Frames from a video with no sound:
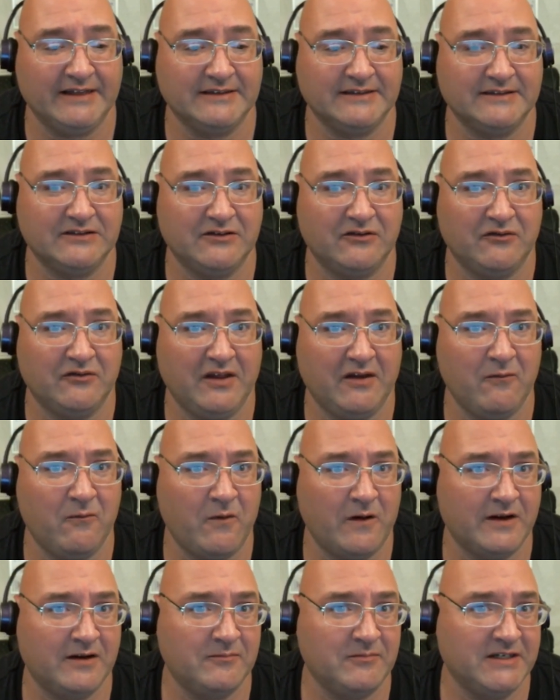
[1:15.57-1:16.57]
So they
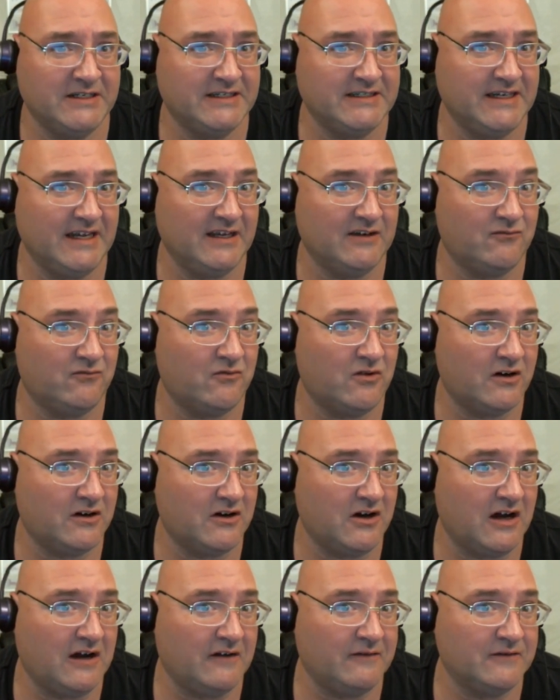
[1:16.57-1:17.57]
wanted me to take work
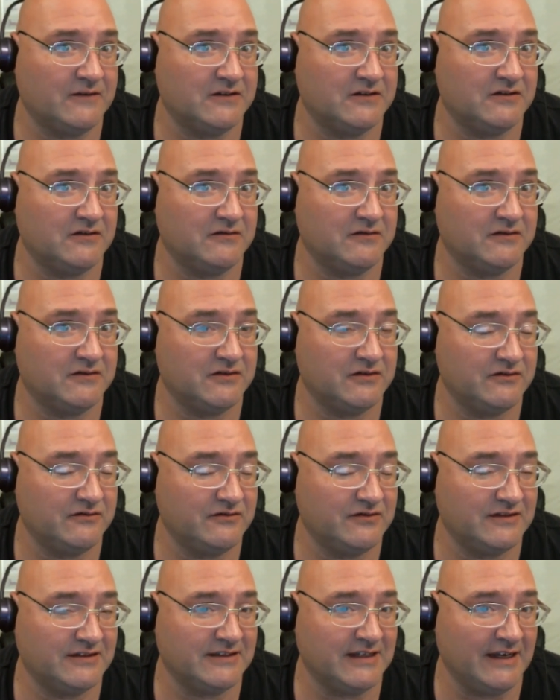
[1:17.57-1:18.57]
off till
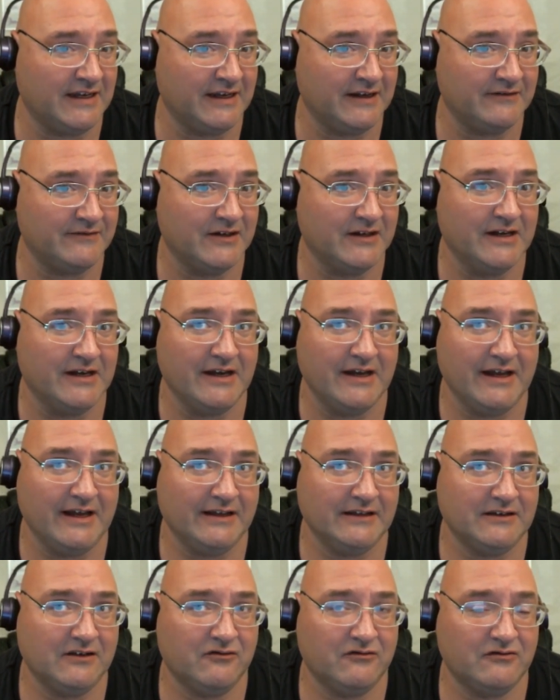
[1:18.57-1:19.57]
Tuesday,
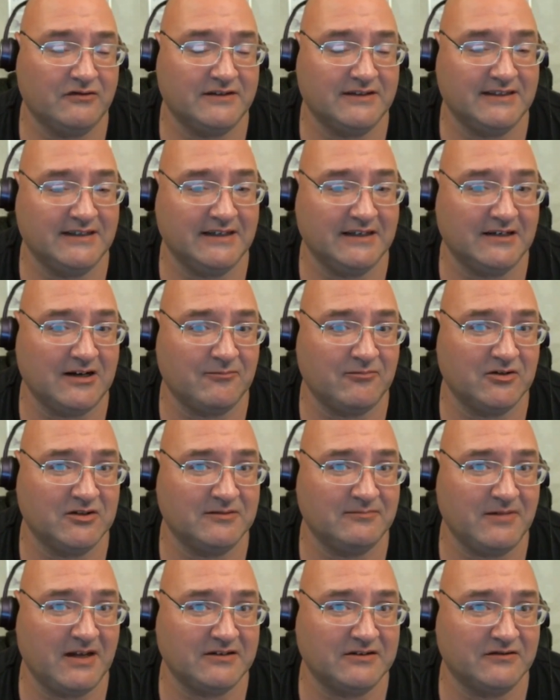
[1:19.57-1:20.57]
go see a couple of
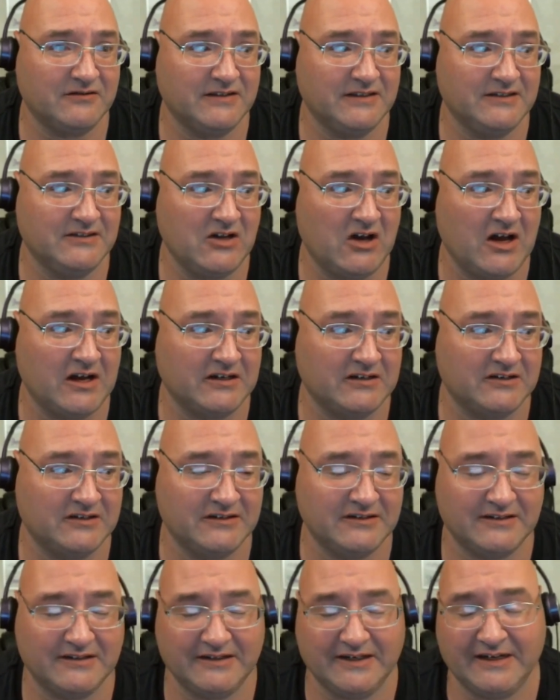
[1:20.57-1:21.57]
specialty
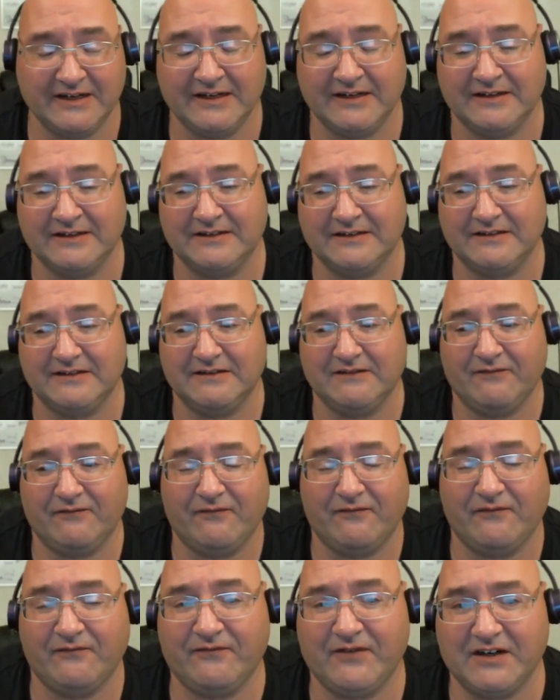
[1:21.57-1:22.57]
doctors, and
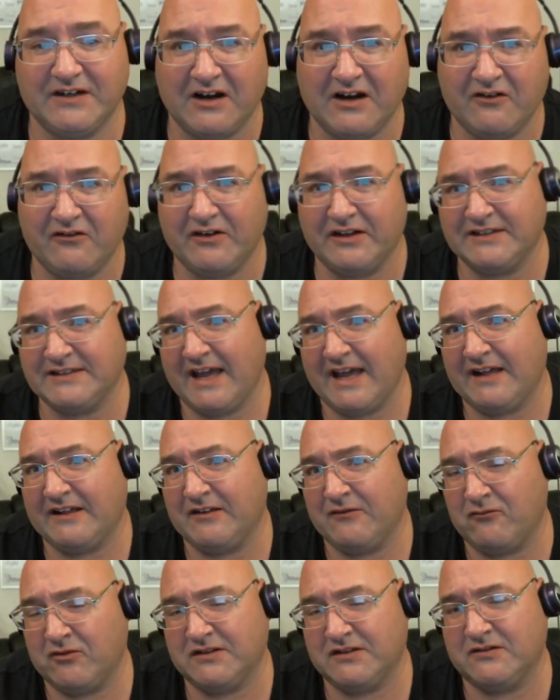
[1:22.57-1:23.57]
figure out exactly
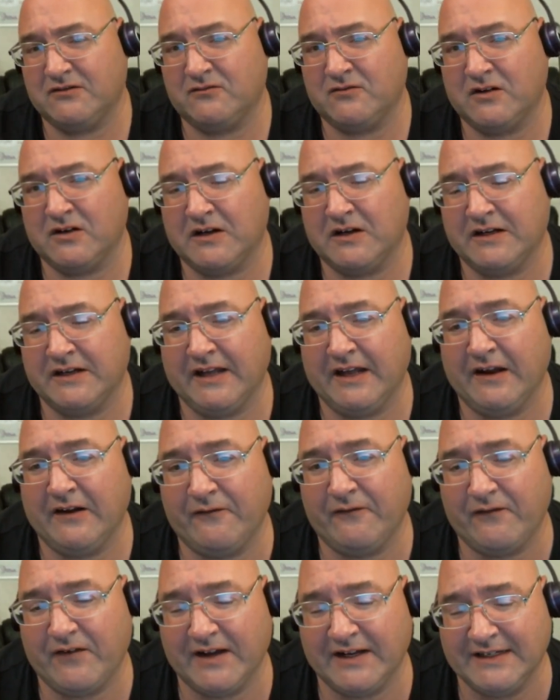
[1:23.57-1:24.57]
what's going on and
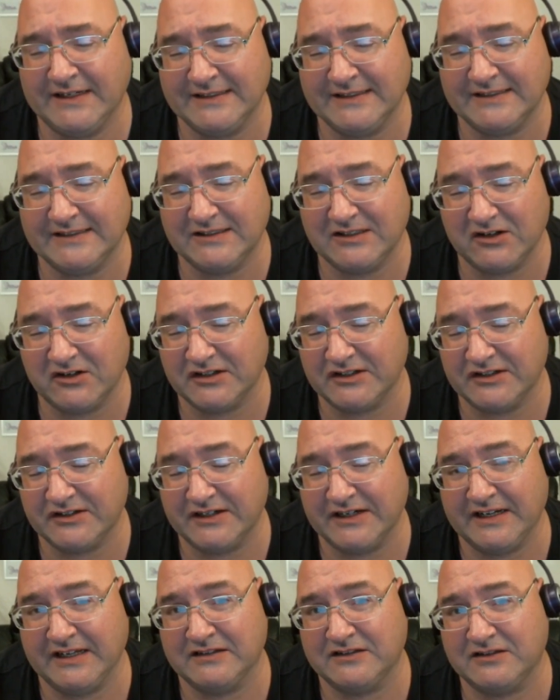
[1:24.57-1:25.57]
if I need
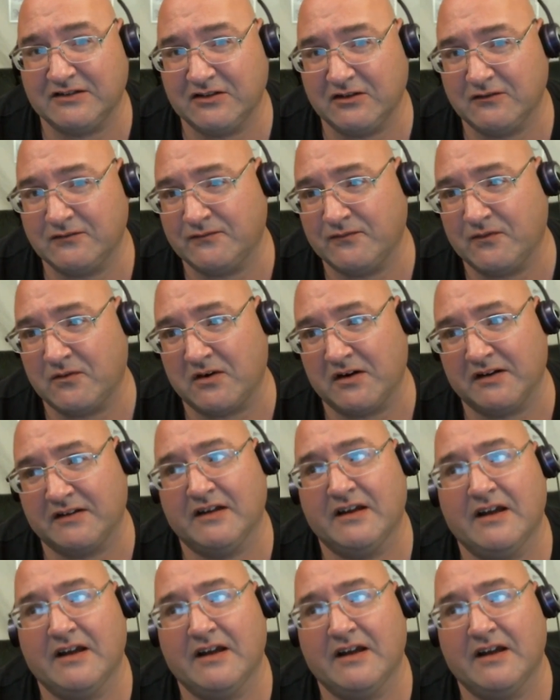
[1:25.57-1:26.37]
surgery and so forth.